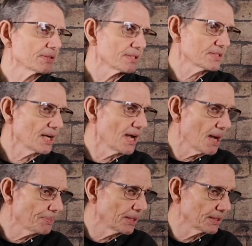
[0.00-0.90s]
at the
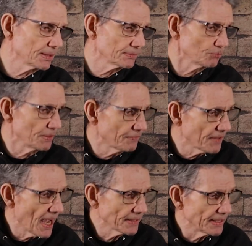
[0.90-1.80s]
top, we've
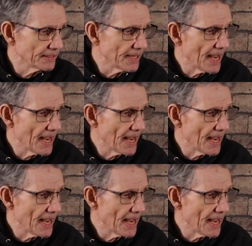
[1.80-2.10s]
got an